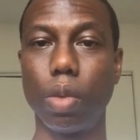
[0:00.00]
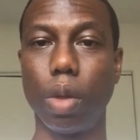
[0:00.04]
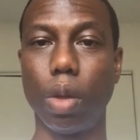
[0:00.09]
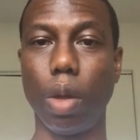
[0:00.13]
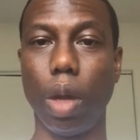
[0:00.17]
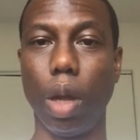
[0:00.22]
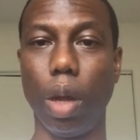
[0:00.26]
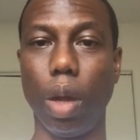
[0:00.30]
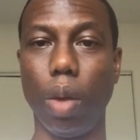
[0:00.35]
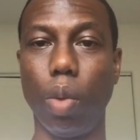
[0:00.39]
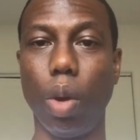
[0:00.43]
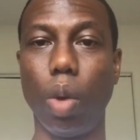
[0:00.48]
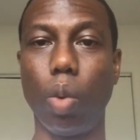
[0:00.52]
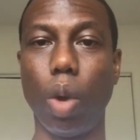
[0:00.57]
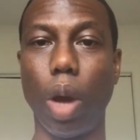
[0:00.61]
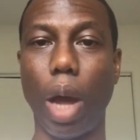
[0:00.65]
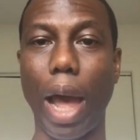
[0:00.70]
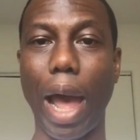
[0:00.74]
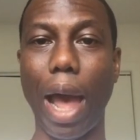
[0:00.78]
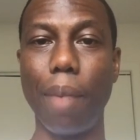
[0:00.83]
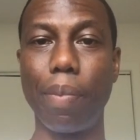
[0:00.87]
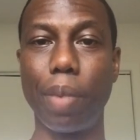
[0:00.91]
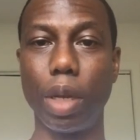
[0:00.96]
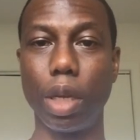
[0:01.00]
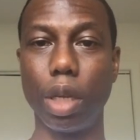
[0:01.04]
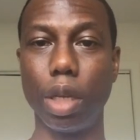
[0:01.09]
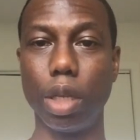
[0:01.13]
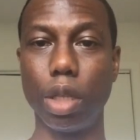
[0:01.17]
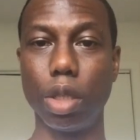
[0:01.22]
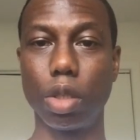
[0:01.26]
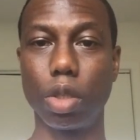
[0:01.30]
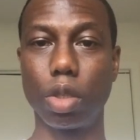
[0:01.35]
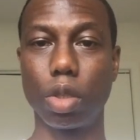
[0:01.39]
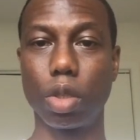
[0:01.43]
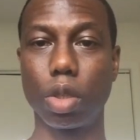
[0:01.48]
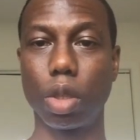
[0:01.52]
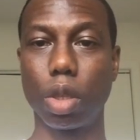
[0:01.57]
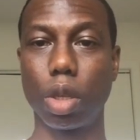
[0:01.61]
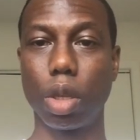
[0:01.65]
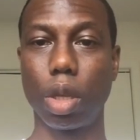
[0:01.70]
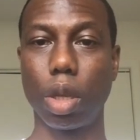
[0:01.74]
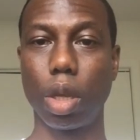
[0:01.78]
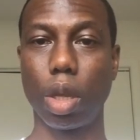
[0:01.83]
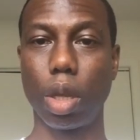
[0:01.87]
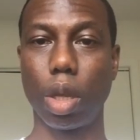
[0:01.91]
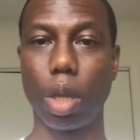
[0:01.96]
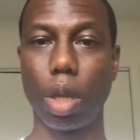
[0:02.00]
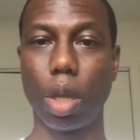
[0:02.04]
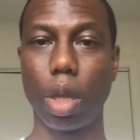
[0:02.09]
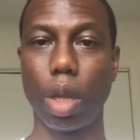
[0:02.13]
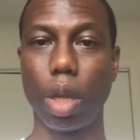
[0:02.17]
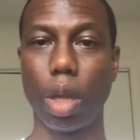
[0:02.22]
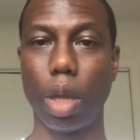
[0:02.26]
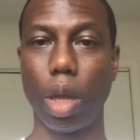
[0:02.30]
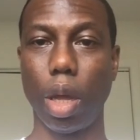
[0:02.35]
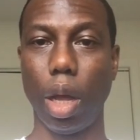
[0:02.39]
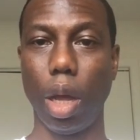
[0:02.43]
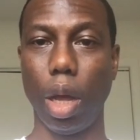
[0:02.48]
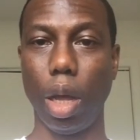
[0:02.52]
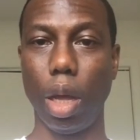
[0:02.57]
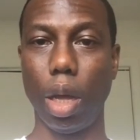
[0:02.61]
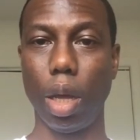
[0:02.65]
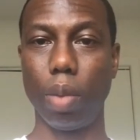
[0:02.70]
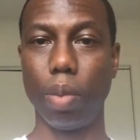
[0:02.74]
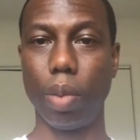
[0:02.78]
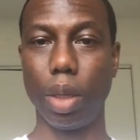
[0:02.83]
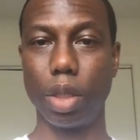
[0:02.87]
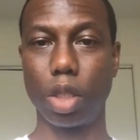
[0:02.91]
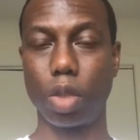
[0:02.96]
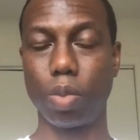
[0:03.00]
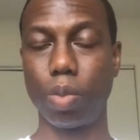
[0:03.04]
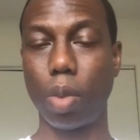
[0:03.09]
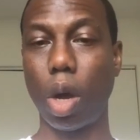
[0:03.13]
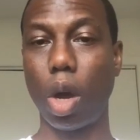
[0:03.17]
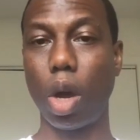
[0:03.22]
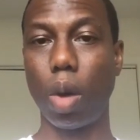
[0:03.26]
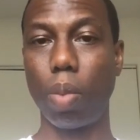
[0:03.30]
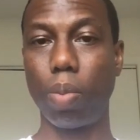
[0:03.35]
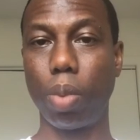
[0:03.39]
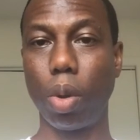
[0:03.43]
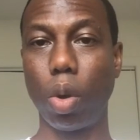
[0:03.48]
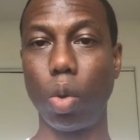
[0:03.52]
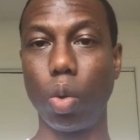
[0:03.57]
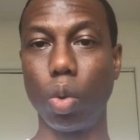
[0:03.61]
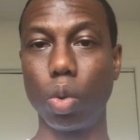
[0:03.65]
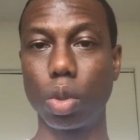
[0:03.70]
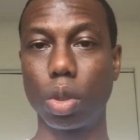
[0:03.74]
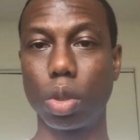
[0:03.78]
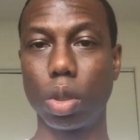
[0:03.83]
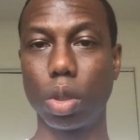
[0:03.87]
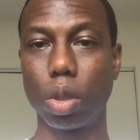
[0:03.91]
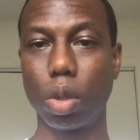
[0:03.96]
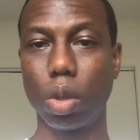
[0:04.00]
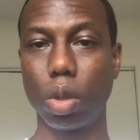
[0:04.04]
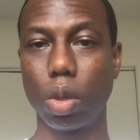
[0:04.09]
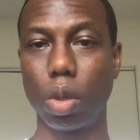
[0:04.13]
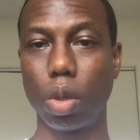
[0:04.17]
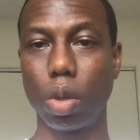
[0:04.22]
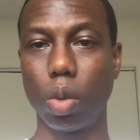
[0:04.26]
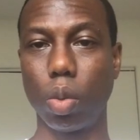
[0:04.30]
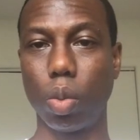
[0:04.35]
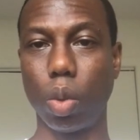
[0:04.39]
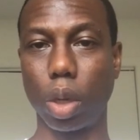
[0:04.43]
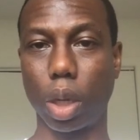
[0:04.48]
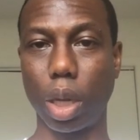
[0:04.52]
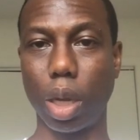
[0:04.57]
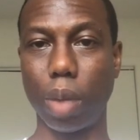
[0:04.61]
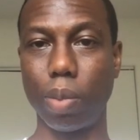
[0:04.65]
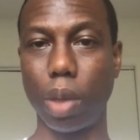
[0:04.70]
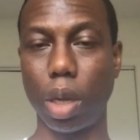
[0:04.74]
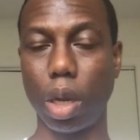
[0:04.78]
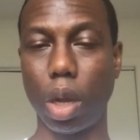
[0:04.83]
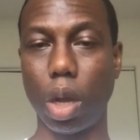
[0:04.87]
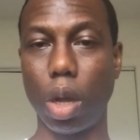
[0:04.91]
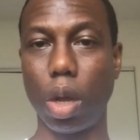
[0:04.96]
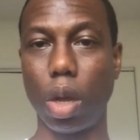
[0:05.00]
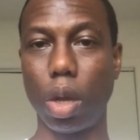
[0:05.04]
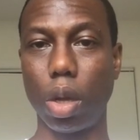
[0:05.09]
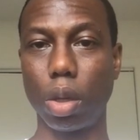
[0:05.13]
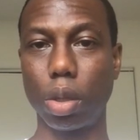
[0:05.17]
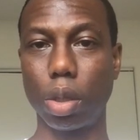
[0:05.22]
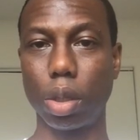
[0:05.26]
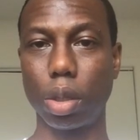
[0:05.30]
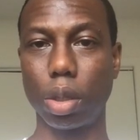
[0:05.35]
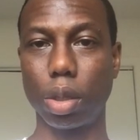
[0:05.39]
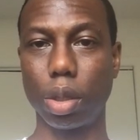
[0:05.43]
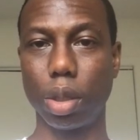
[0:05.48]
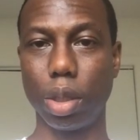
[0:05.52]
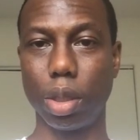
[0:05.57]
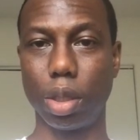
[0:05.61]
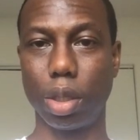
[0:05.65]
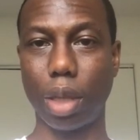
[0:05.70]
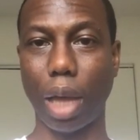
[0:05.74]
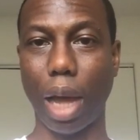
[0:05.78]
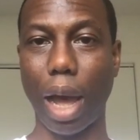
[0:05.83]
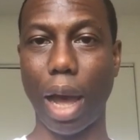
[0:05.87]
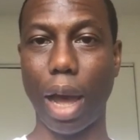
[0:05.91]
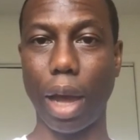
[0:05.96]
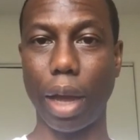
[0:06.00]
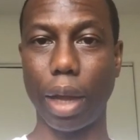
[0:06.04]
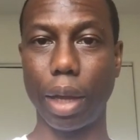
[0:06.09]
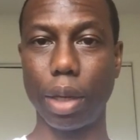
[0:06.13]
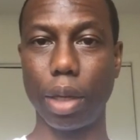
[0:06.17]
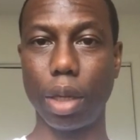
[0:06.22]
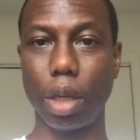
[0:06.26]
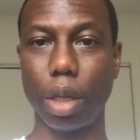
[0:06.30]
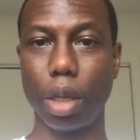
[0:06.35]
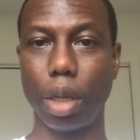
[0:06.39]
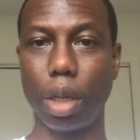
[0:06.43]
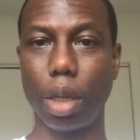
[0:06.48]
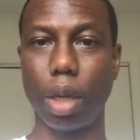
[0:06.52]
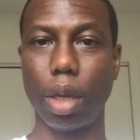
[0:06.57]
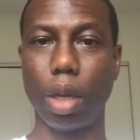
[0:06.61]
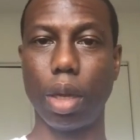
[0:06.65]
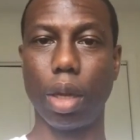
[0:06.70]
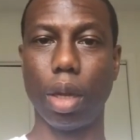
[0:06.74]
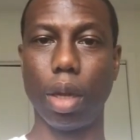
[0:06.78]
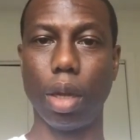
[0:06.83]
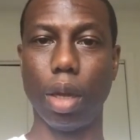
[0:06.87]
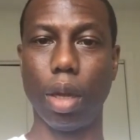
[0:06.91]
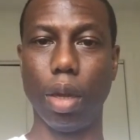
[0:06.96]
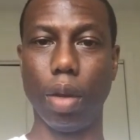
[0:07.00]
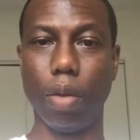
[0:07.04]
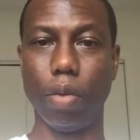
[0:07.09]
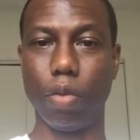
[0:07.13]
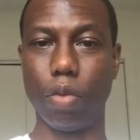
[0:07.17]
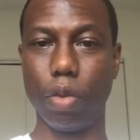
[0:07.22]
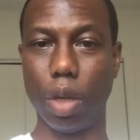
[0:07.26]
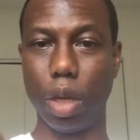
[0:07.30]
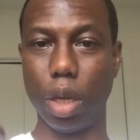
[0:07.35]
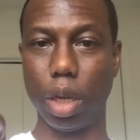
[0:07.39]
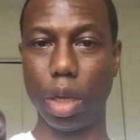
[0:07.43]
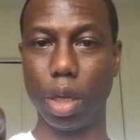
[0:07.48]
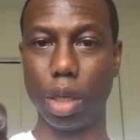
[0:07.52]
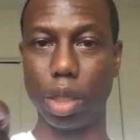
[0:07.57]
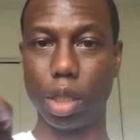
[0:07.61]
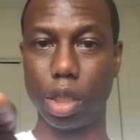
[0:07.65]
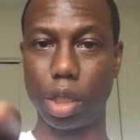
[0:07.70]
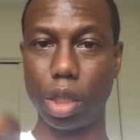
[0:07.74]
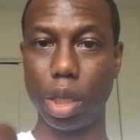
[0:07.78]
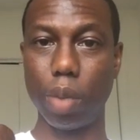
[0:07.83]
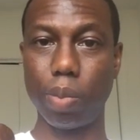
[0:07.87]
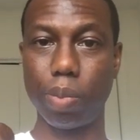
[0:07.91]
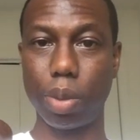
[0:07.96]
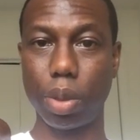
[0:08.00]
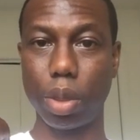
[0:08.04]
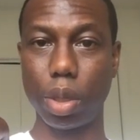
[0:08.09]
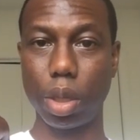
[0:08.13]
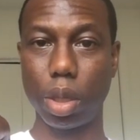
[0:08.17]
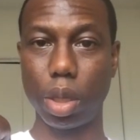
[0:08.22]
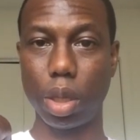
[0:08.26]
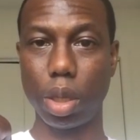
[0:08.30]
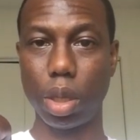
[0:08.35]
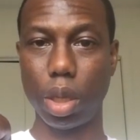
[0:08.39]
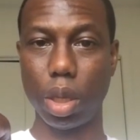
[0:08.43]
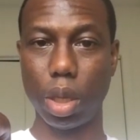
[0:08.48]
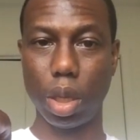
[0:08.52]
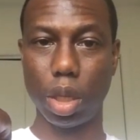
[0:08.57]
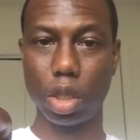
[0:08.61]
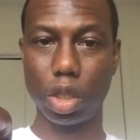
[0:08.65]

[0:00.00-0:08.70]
what will happen is a small boat will come along the side of the ship. A